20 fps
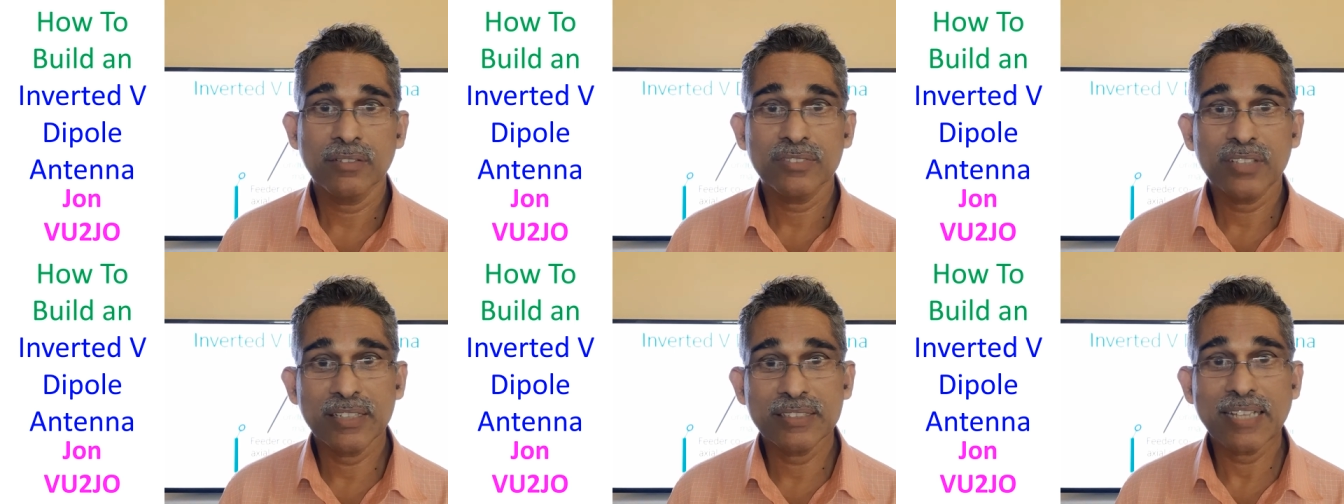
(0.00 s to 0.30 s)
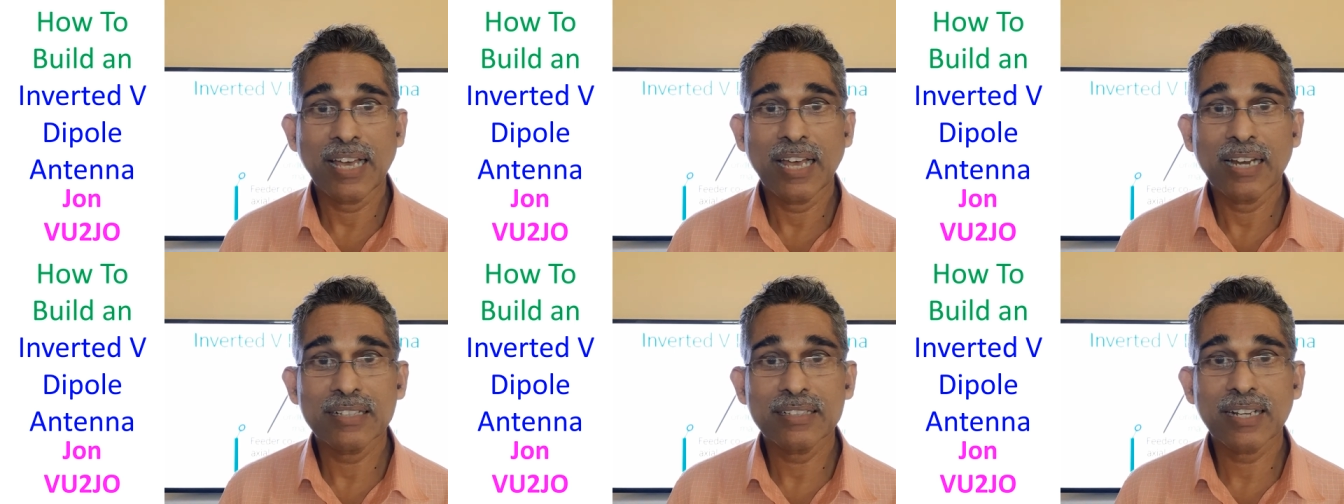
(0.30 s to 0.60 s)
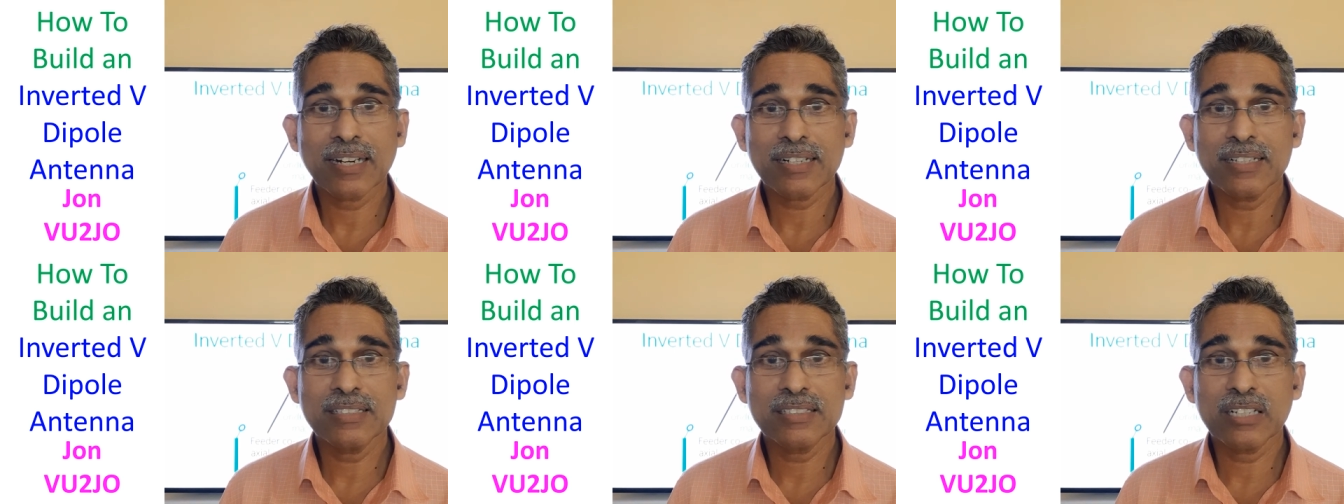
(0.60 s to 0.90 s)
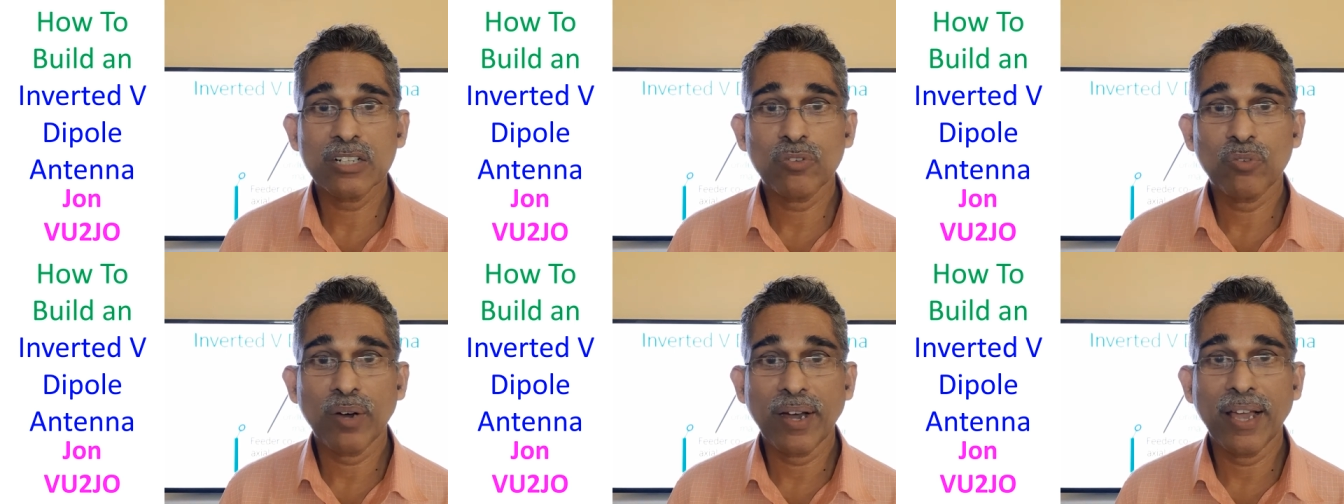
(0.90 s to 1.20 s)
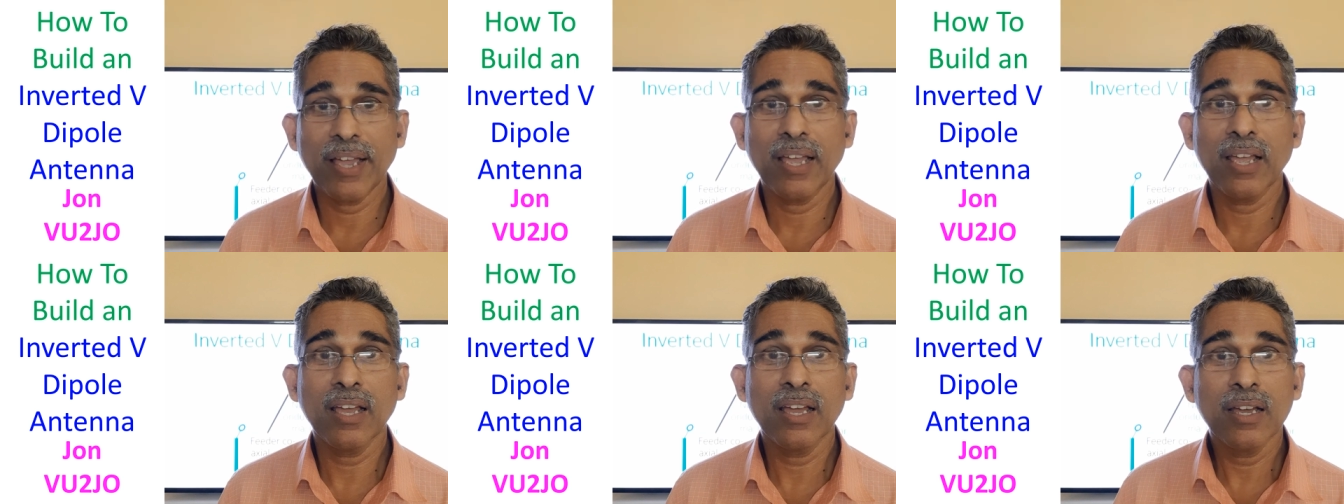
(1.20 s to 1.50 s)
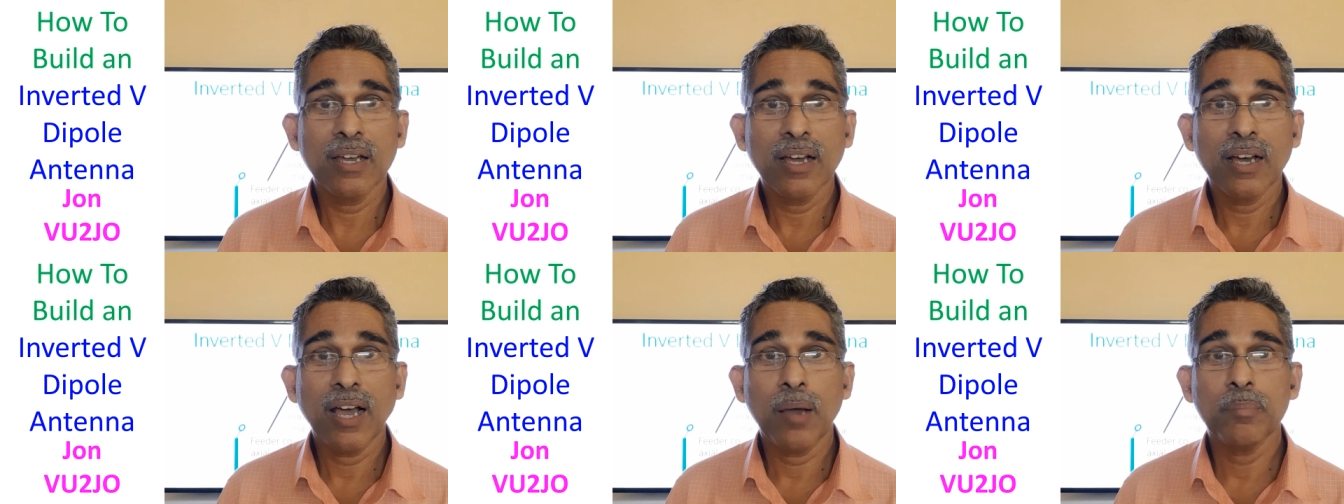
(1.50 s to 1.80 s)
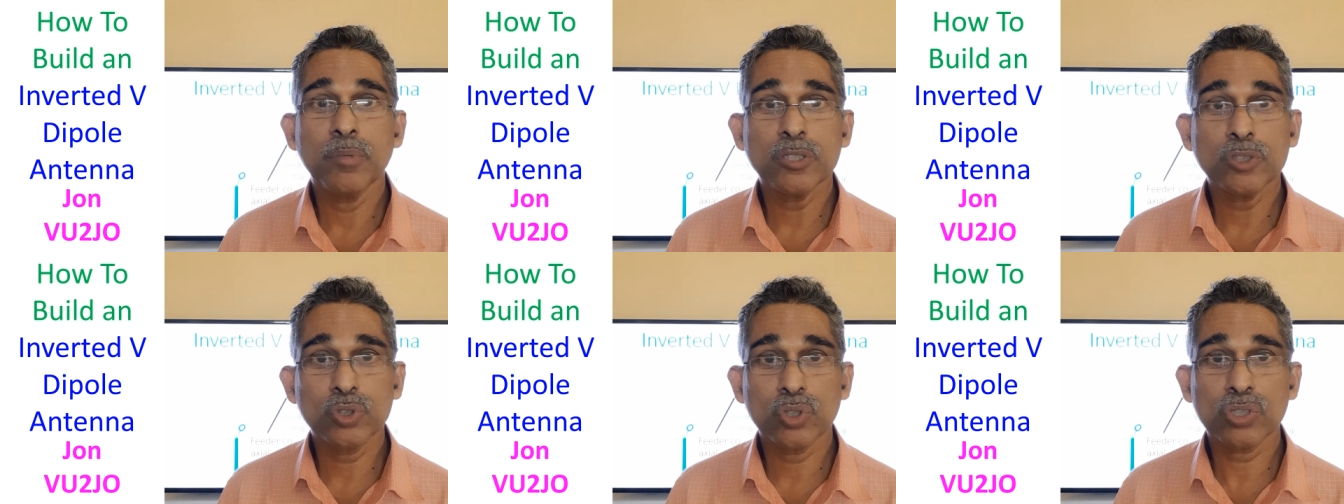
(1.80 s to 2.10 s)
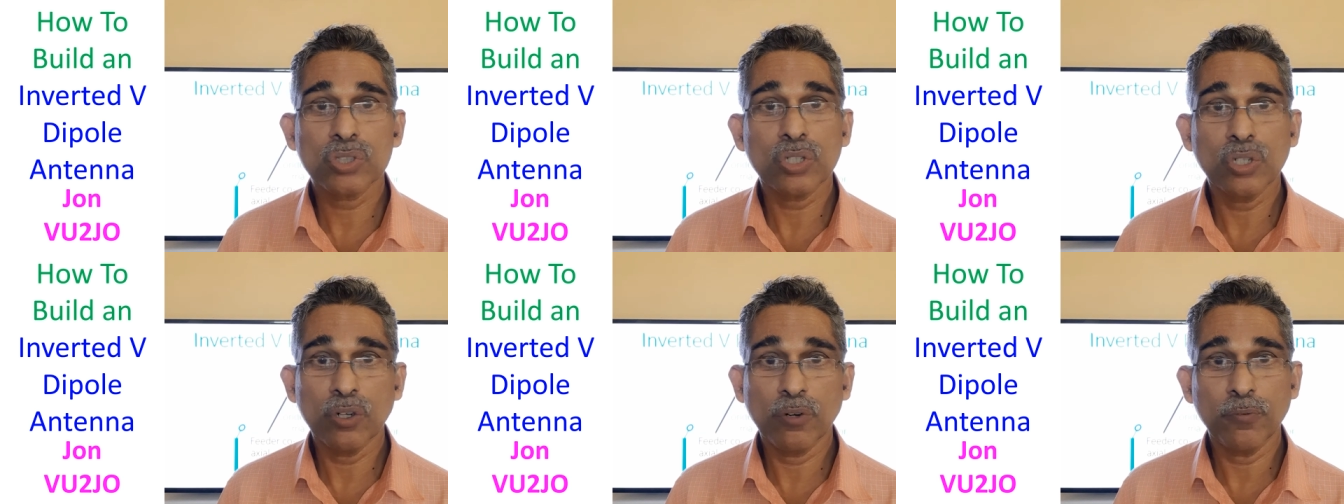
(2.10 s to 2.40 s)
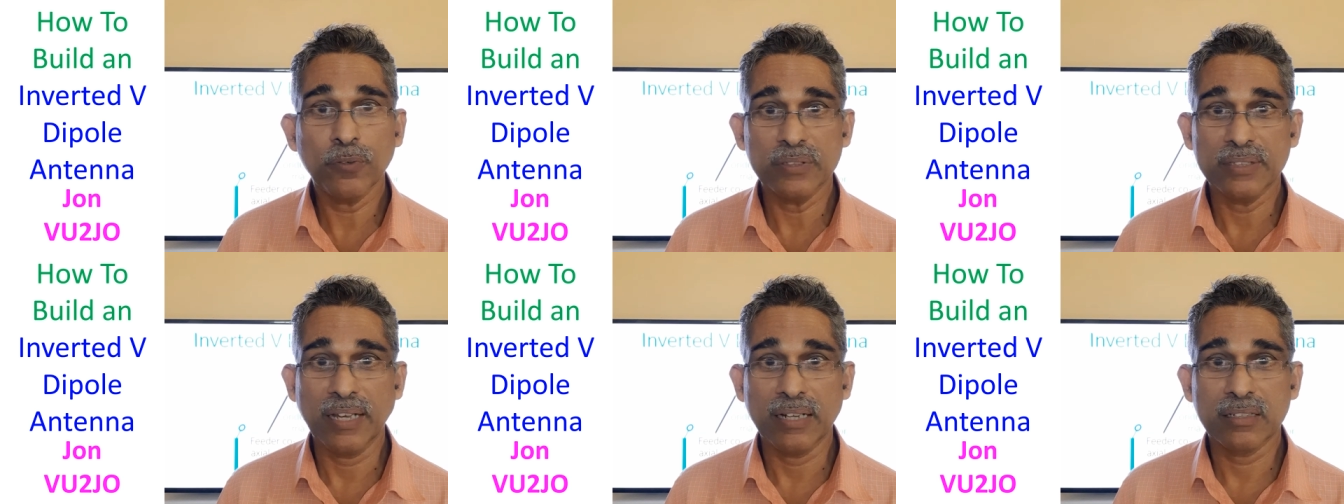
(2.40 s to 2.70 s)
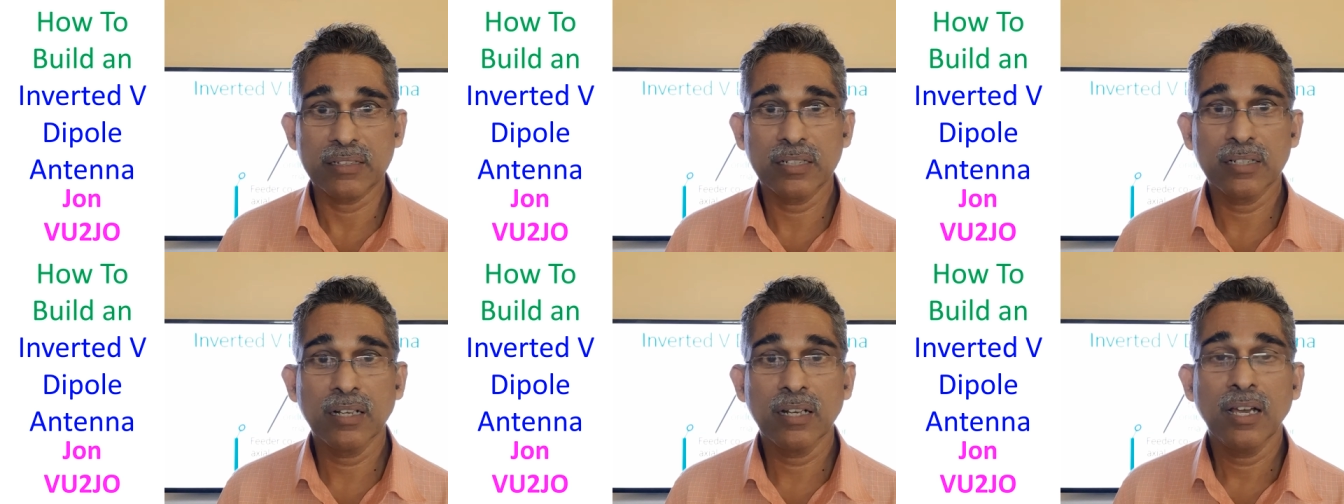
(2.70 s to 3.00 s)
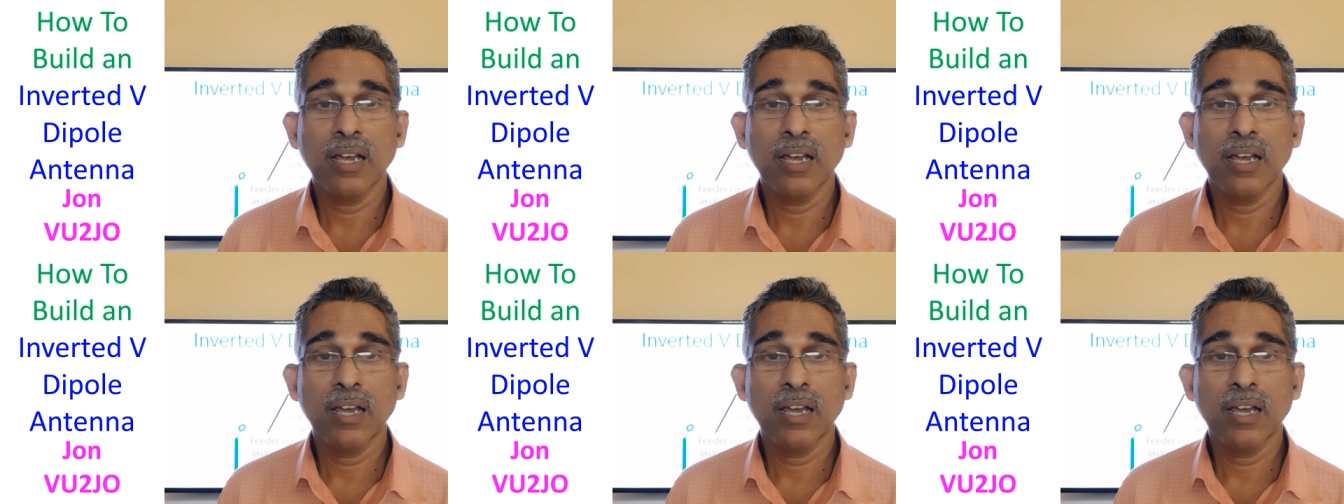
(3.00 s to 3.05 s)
That's another reason why amateurs go for that.